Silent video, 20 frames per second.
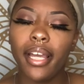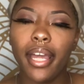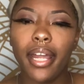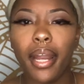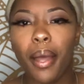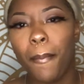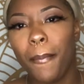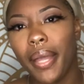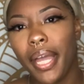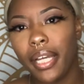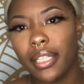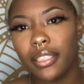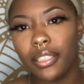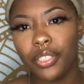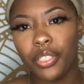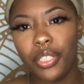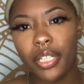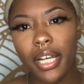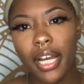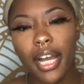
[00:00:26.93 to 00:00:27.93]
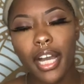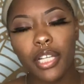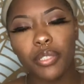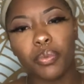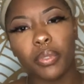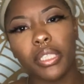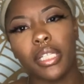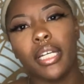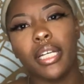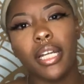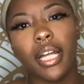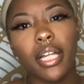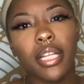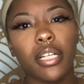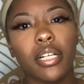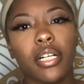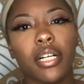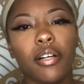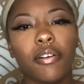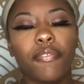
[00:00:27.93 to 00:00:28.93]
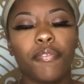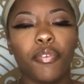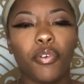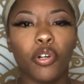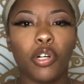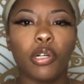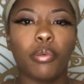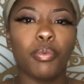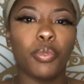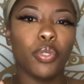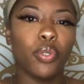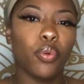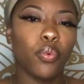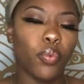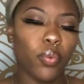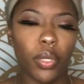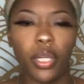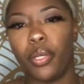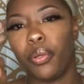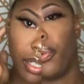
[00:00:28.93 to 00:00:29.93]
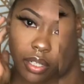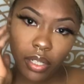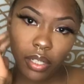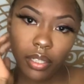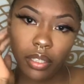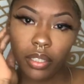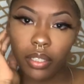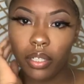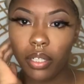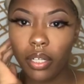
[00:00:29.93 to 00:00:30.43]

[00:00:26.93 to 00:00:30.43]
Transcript: and I'm back to you guys with another affordable wig review.